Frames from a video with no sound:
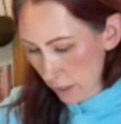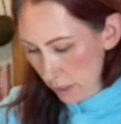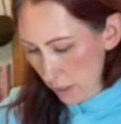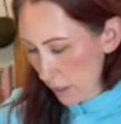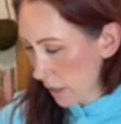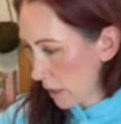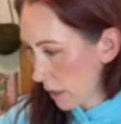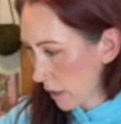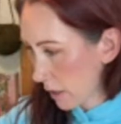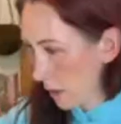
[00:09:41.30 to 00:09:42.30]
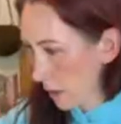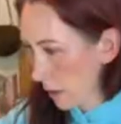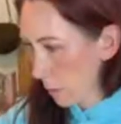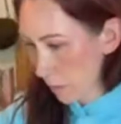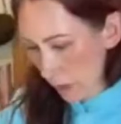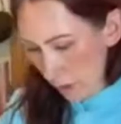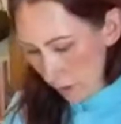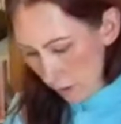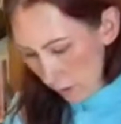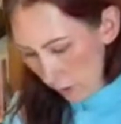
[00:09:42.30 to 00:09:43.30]
in the mail.
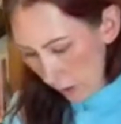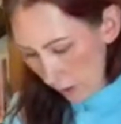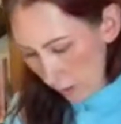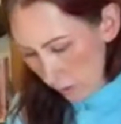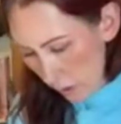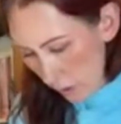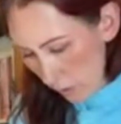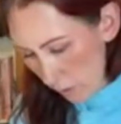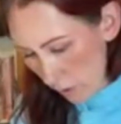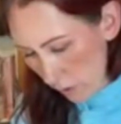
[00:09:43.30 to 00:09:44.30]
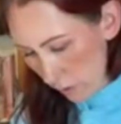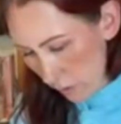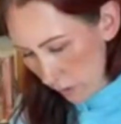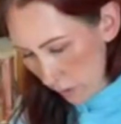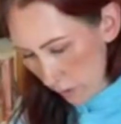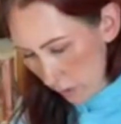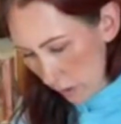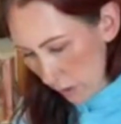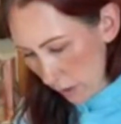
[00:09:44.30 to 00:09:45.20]
Okay, so let's see.